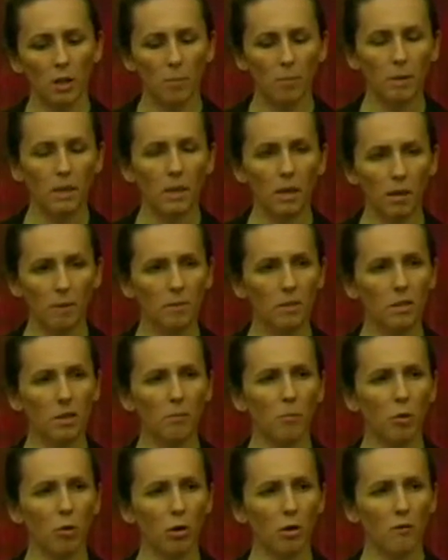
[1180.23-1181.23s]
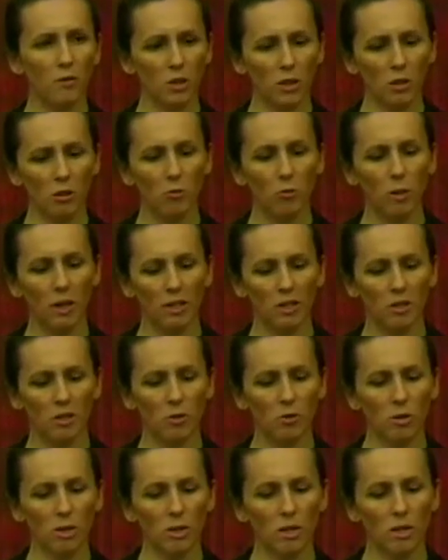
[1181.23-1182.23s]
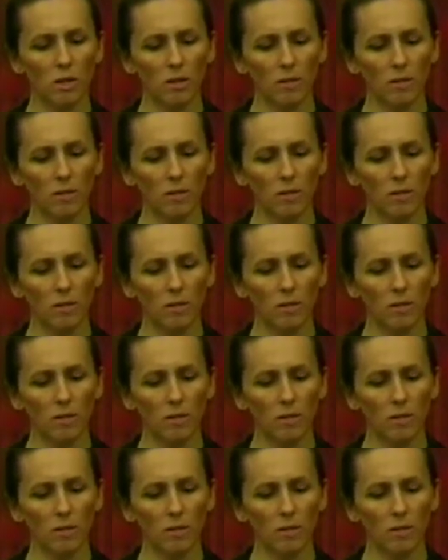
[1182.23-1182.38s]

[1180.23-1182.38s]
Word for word: becomes a more of a two-way street.